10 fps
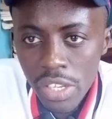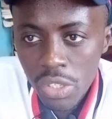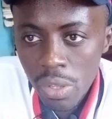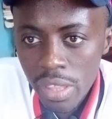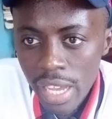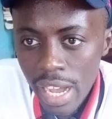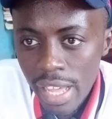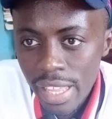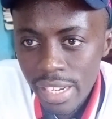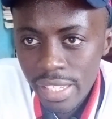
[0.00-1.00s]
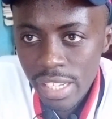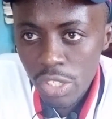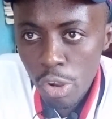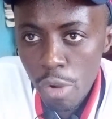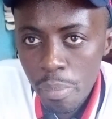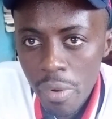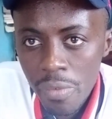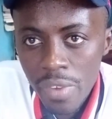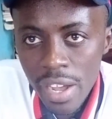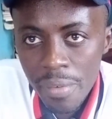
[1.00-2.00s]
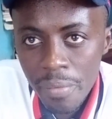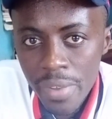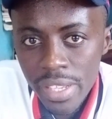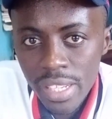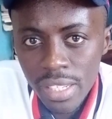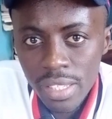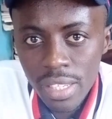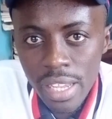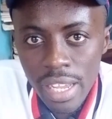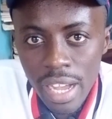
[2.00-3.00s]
So that is the scope of physics,